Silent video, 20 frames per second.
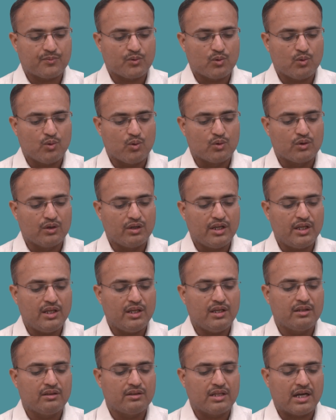
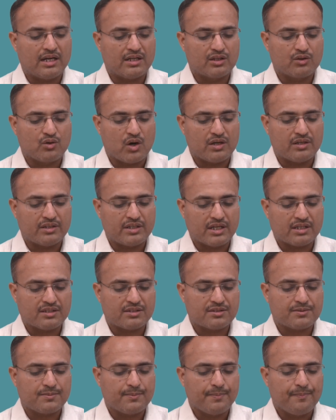Only in that
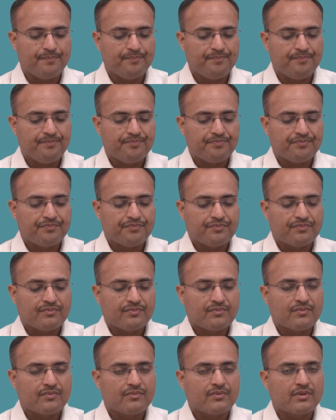context
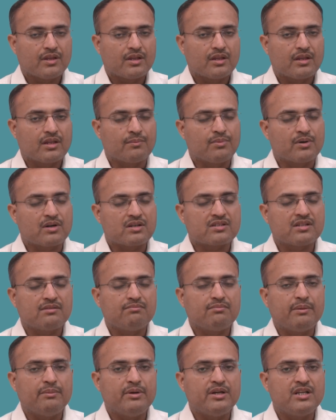the
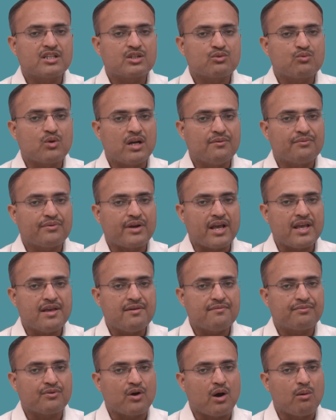person may be
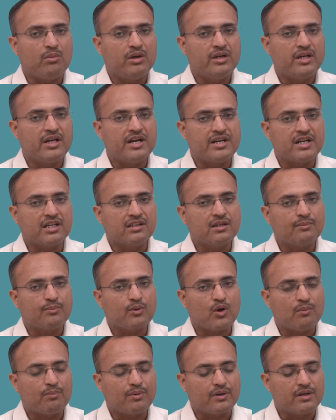disqualified from inheriting the
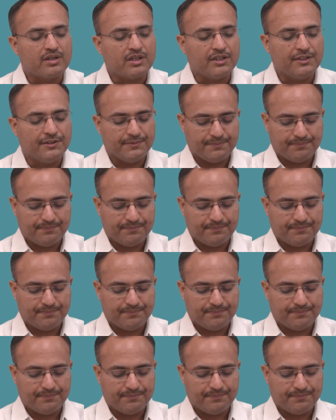property.